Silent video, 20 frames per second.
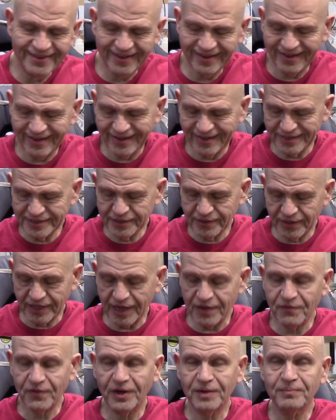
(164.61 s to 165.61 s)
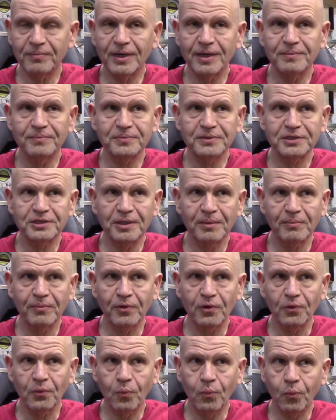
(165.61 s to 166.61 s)
Uh, cane Rod Pipes
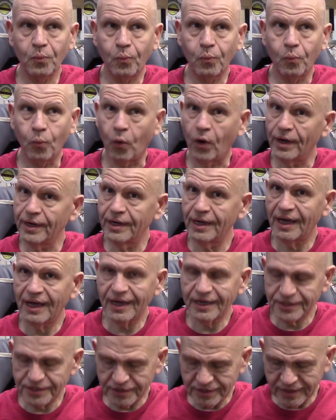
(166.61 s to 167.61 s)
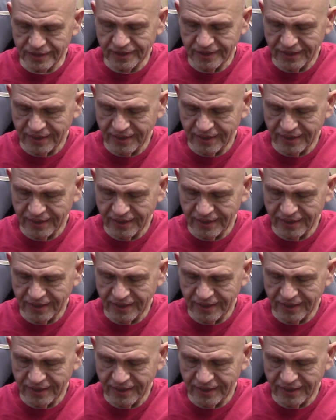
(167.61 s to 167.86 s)
number one, actually.